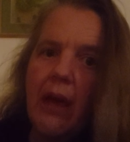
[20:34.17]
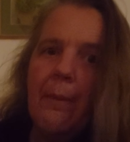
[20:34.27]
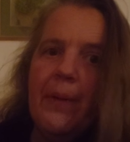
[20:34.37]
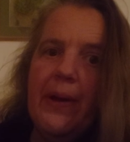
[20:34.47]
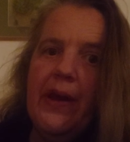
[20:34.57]

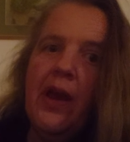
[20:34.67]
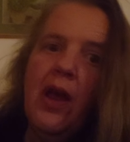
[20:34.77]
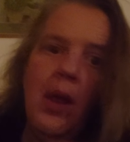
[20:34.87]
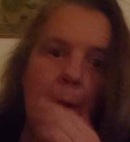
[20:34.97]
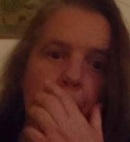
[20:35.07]
But
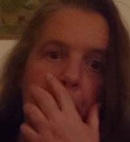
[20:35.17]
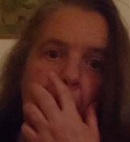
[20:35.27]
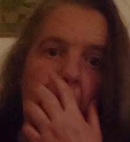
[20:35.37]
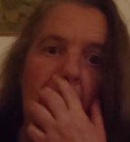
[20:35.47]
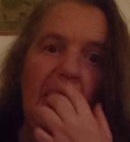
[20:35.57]

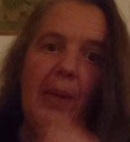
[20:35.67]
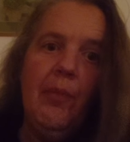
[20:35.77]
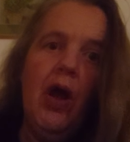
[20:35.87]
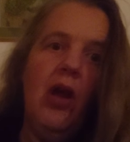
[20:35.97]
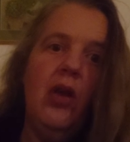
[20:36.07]

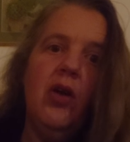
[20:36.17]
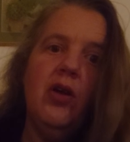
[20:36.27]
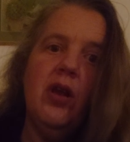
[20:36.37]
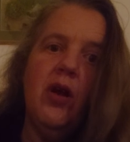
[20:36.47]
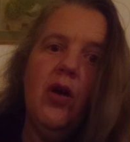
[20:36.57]
a
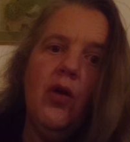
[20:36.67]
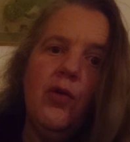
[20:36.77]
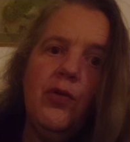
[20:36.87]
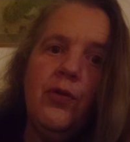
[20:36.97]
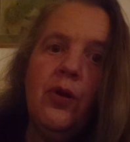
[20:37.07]
lot
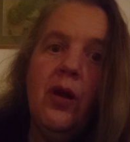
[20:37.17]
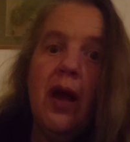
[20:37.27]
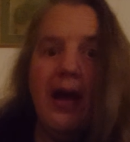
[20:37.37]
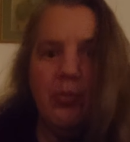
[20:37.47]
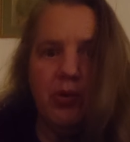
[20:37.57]
of,
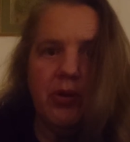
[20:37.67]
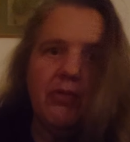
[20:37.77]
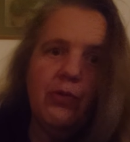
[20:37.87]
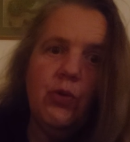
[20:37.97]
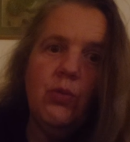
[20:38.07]
and we're
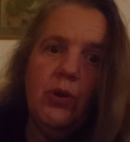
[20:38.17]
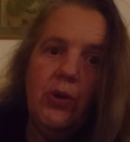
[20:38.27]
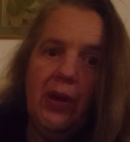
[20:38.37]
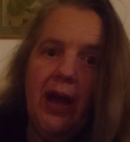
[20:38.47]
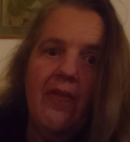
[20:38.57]
in full
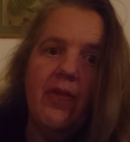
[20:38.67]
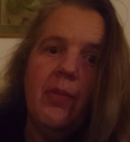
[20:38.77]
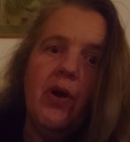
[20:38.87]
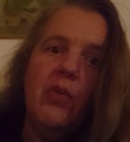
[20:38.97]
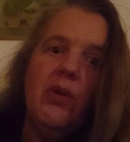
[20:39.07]
moon at the
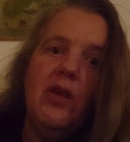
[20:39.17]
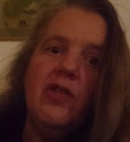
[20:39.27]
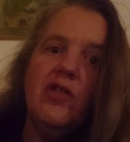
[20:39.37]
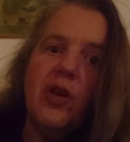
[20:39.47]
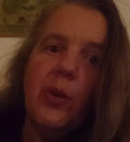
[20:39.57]

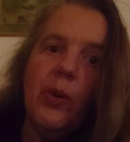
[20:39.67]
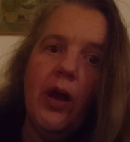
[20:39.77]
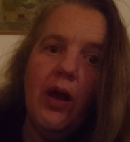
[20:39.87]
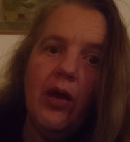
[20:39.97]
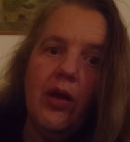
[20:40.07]
moment, so
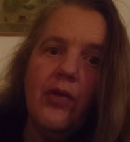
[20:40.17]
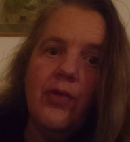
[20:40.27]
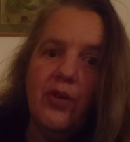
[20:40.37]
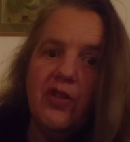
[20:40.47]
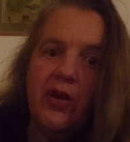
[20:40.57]
a lot
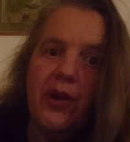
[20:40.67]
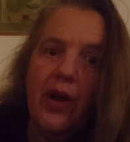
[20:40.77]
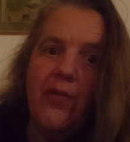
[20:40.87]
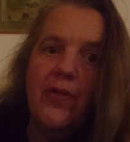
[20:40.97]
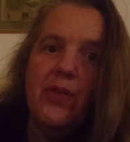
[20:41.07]
of what's going
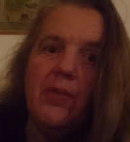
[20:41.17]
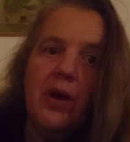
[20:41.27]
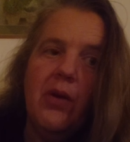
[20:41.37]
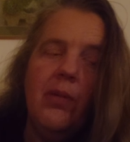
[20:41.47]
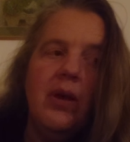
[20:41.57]
off at the
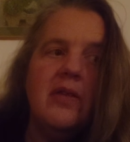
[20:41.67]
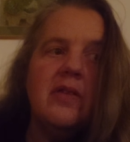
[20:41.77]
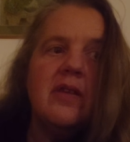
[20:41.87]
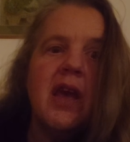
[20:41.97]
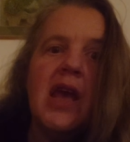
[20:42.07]

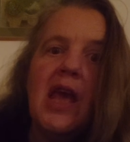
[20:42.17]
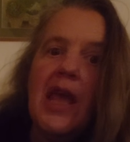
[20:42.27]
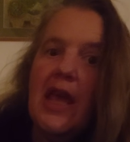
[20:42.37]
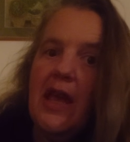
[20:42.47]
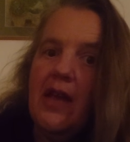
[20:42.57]
moment
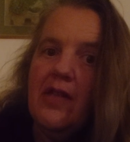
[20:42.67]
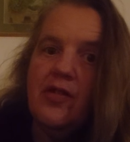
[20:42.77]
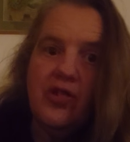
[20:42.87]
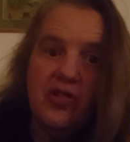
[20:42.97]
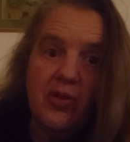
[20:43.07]
is
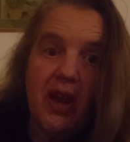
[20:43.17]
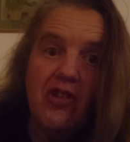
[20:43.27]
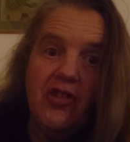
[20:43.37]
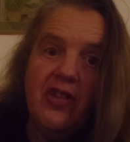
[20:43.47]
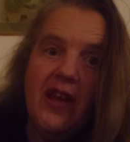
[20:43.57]

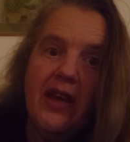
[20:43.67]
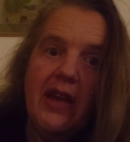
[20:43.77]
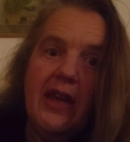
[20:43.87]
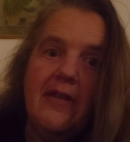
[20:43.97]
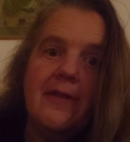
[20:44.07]
distraction
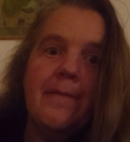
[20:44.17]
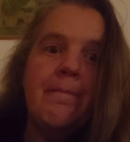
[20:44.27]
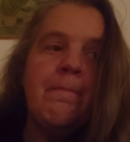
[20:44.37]
techniques.